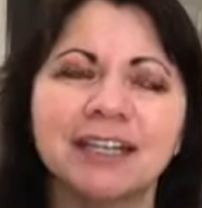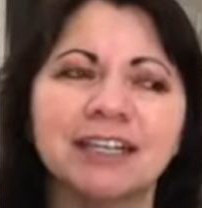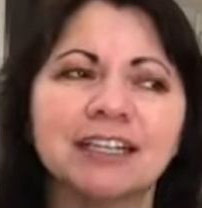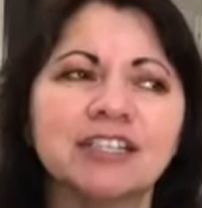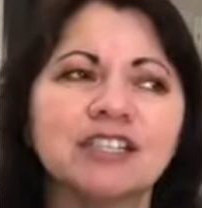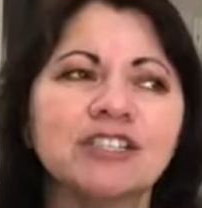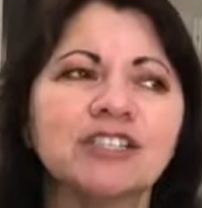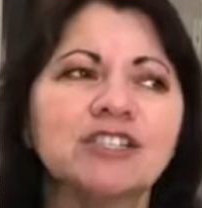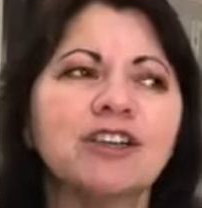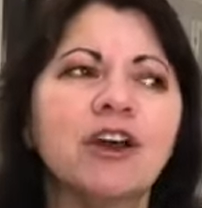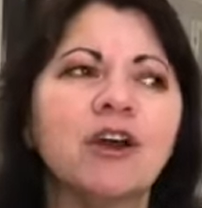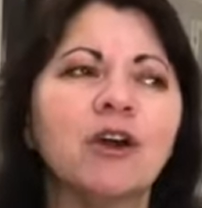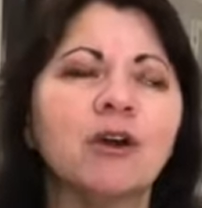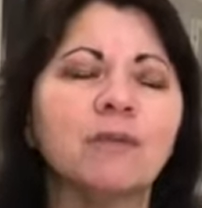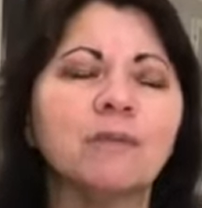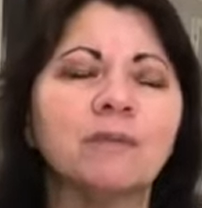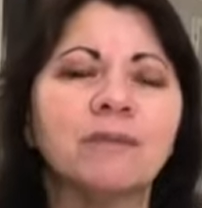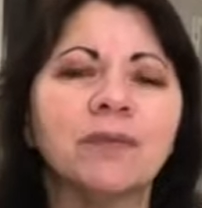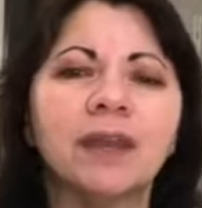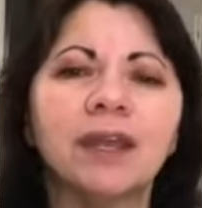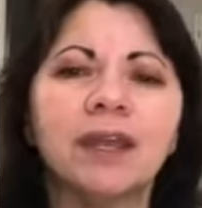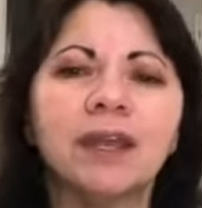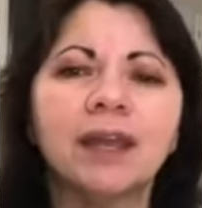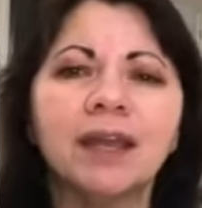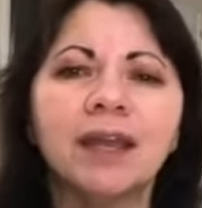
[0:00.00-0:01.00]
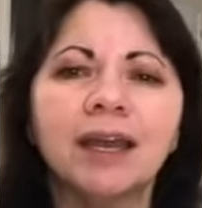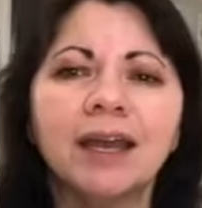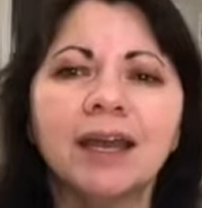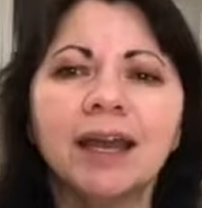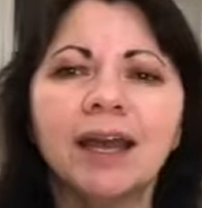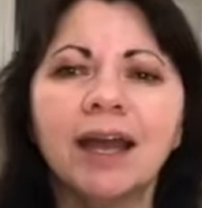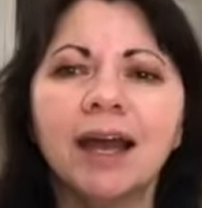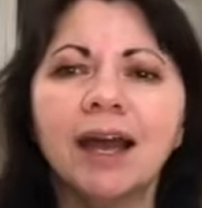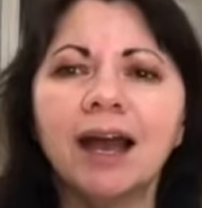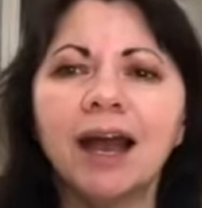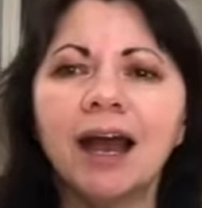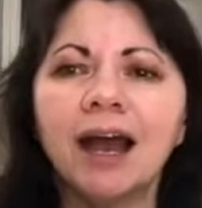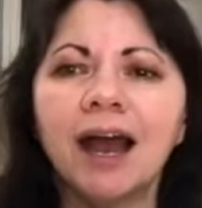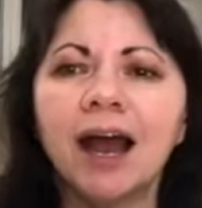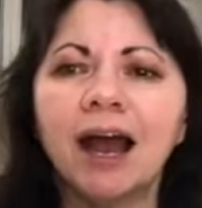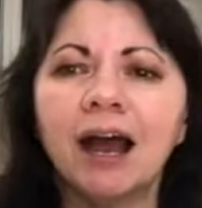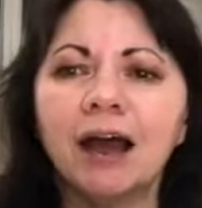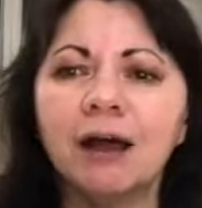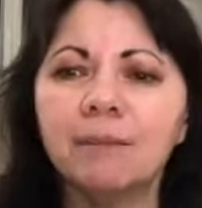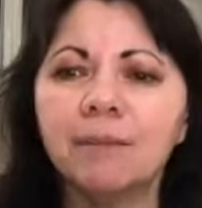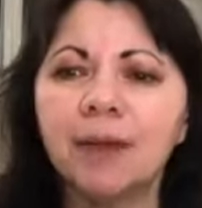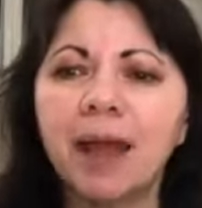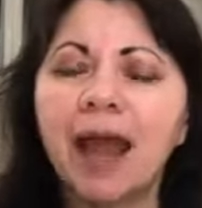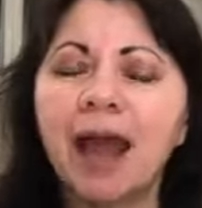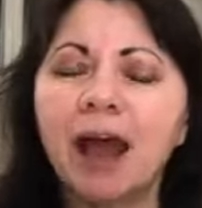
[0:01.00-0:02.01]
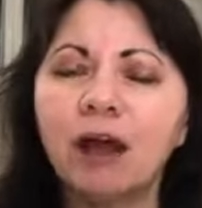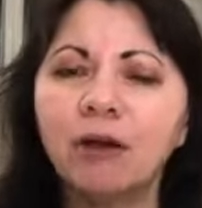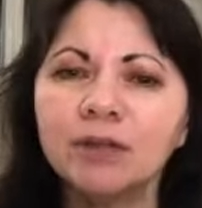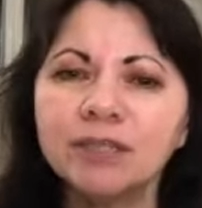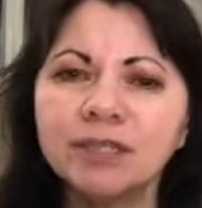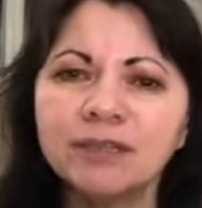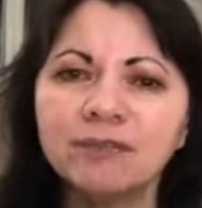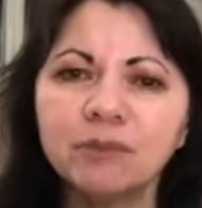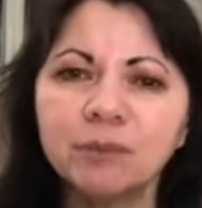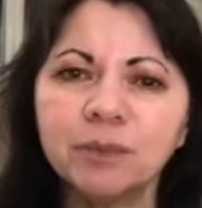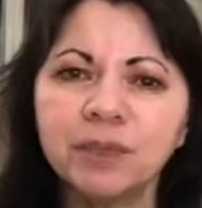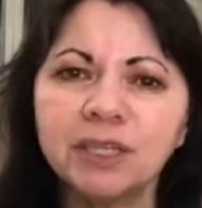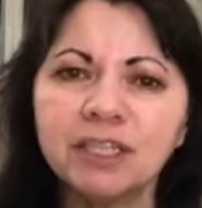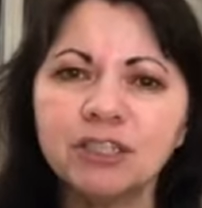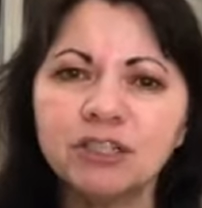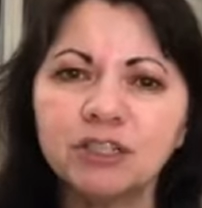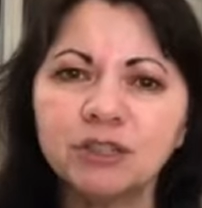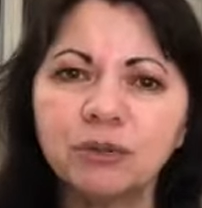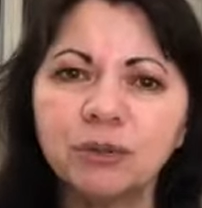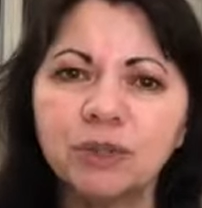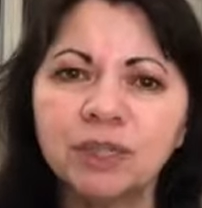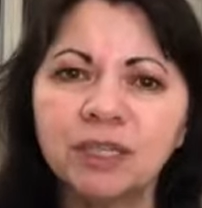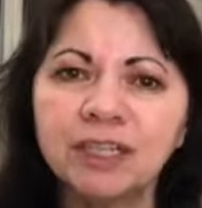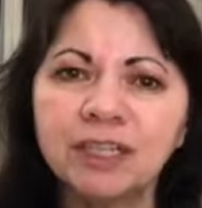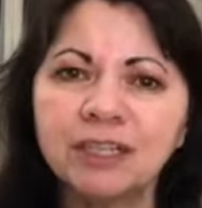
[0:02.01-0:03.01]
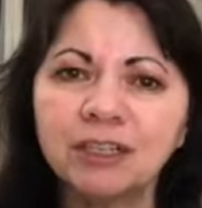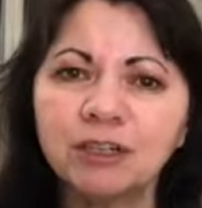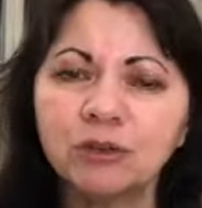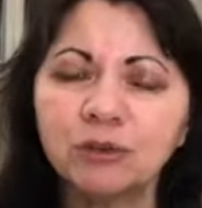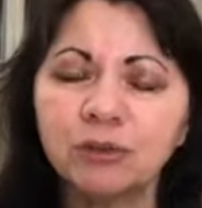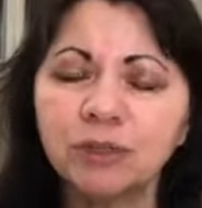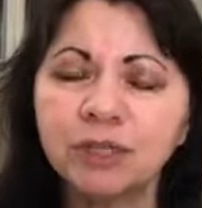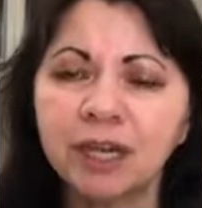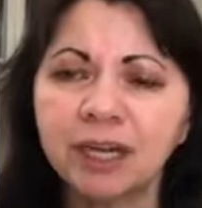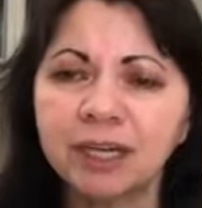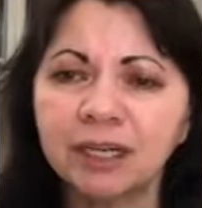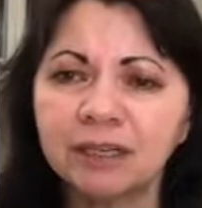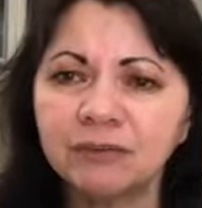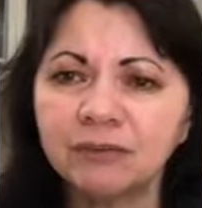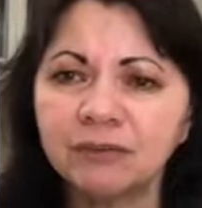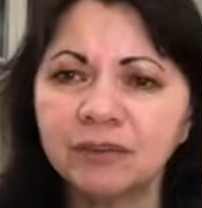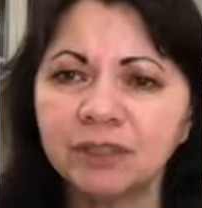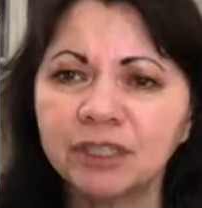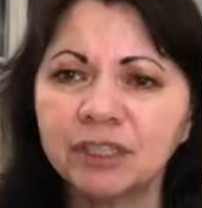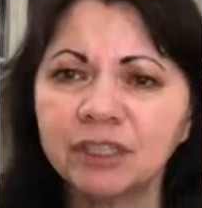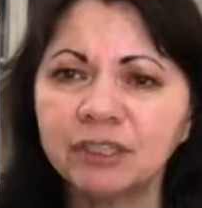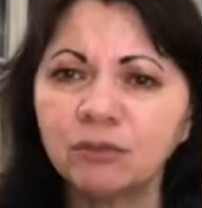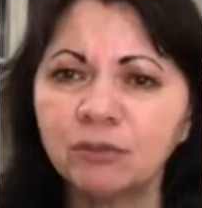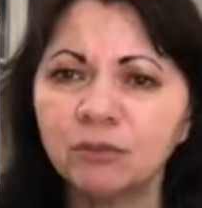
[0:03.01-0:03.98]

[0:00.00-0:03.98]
So how is everybody doing creatively?